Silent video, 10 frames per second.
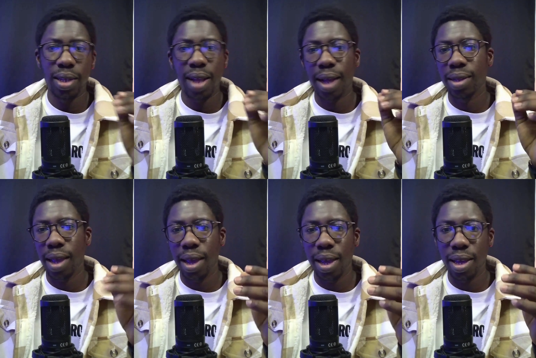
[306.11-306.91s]
had
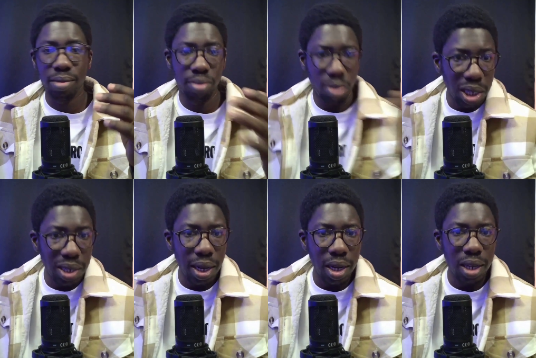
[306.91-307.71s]
a
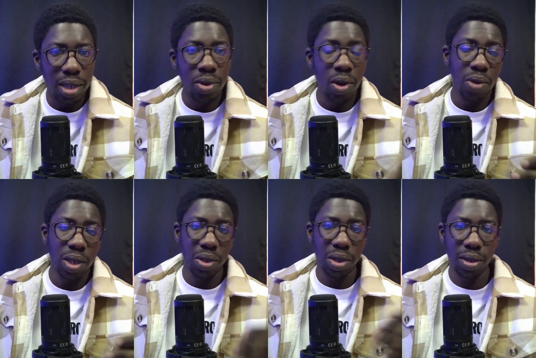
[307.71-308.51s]
decent lead going
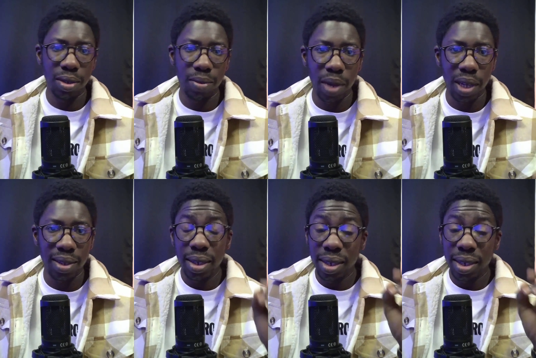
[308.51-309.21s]
into the debate.